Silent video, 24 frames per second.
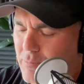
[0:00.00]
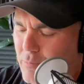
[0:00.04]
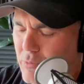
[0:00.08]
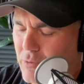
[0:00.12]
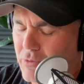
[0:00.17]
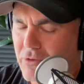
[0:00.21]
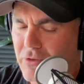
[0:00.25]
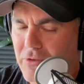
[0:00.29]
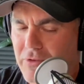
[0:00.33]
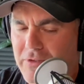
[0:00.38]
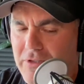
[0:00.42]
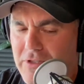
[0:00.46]

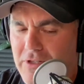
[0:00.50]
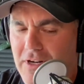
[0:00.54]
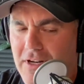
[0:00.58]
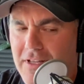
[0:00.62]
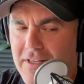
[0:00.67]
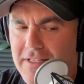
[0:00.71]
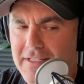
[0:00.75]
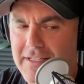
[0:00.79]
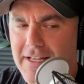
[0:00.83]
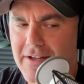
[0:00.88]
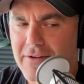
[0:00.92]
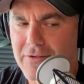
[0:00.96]
Ubuntu,
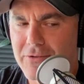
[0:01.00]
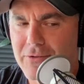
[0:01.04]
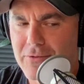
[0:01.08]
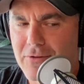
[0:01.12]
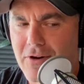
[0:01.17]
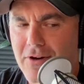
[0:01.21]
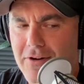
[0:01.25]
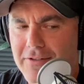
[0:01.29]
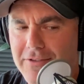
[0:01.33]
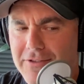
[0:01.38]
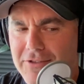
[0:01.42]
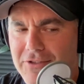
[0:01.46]
Jonathan. Now do
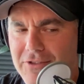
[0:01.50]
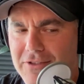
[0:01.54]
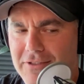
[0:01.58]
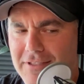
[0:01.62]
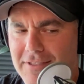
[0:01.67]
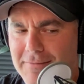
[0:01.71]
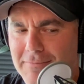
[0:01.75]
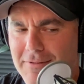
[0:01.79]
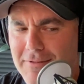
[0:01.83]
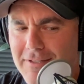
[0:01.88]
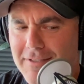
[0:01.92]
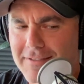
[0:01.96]
Arch.
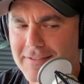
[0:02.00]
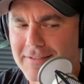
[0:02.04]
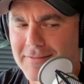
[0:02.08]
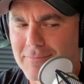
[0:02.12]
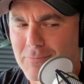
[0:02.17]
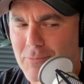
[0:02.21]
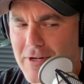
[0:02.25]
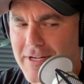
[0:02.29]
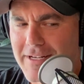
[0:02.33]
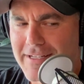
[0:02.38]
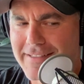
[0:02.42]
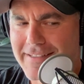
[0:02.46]
Come on,
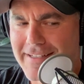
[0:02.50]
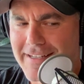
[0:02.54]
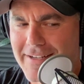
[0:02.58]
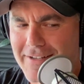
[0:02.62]
break it